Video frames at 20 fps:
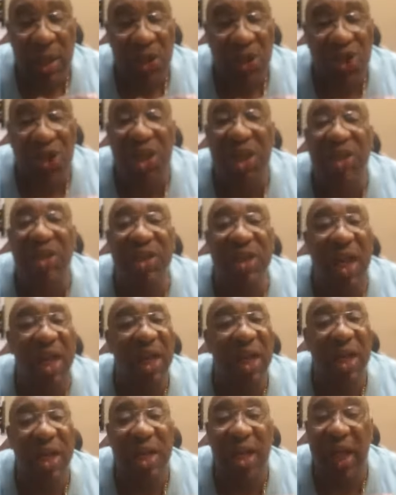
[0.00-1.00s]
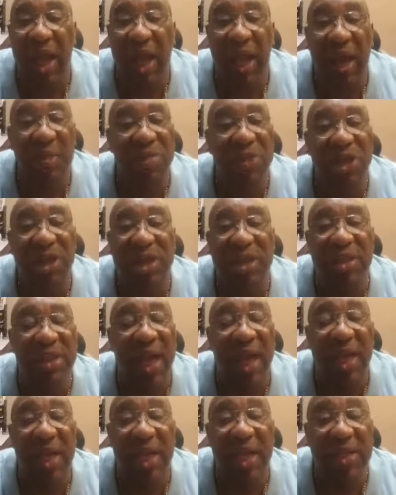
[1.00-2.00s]
Just like it came, just
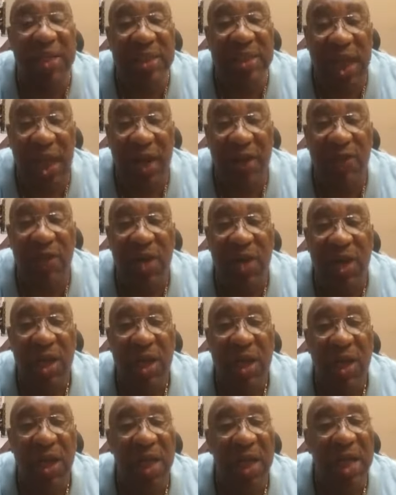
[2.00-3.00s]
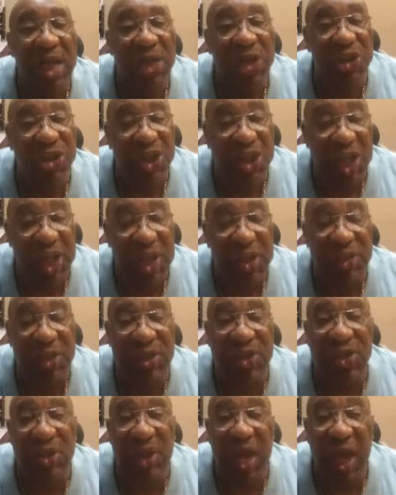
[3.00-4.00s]
like it left. In
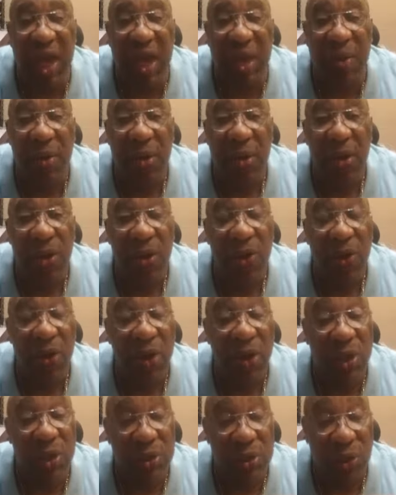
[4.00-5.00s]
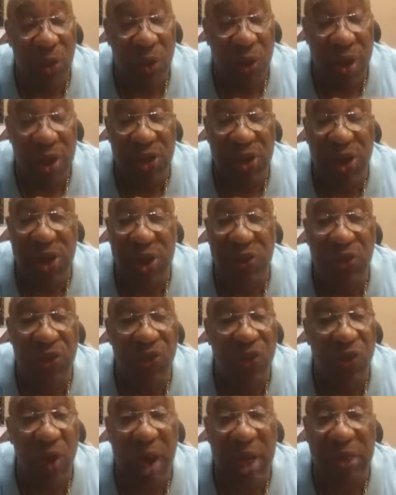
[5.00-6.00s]
Jesus' name, to the Lord Jesus
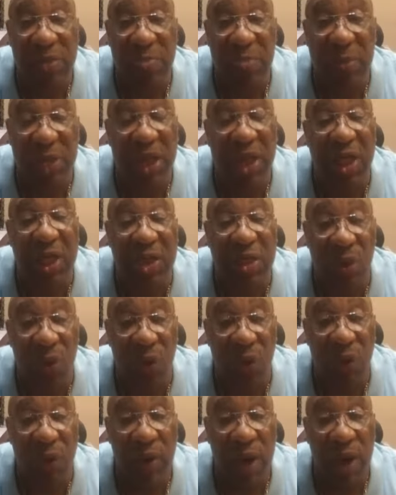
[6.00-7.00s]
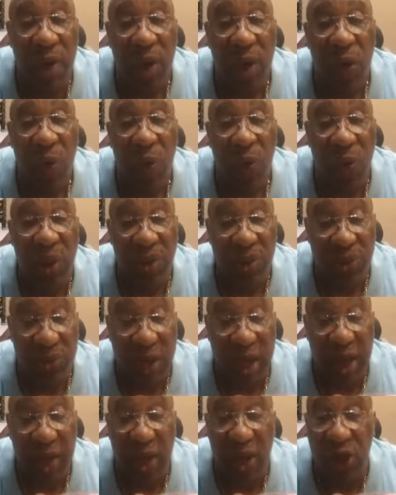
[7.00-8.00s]
Christ be the glory. We
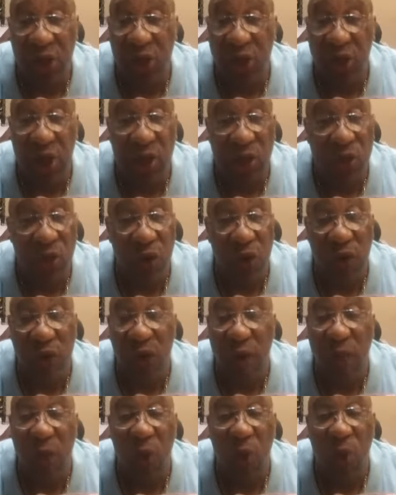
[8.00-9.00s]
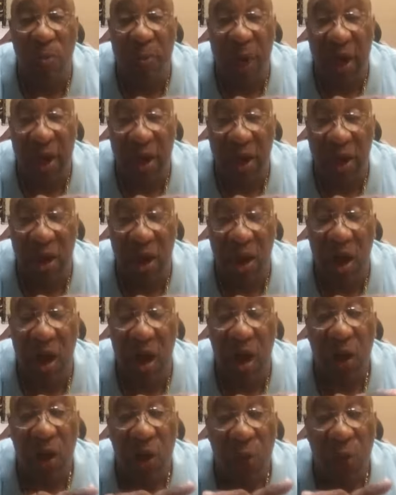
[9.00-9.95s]
thank you to the glory of Almighty God.